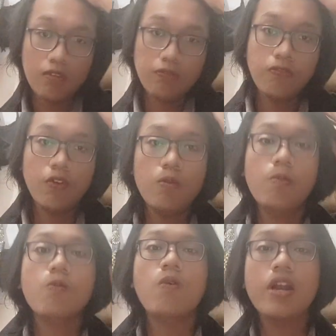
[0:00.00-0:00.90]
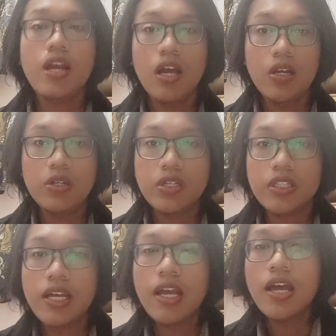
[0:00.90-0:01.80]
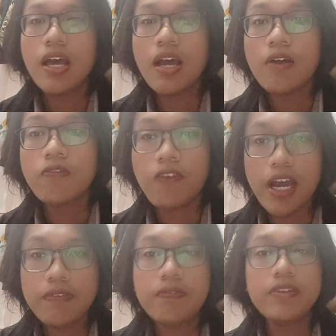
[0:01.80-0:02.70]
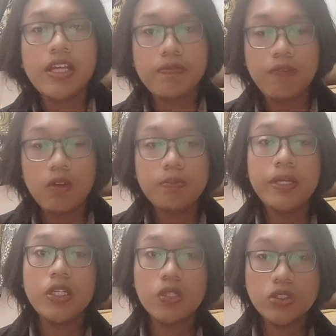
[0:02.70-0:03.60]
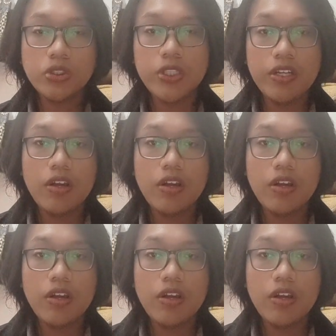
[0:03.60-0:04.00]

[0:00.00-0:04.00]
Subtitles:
from 105 developing countries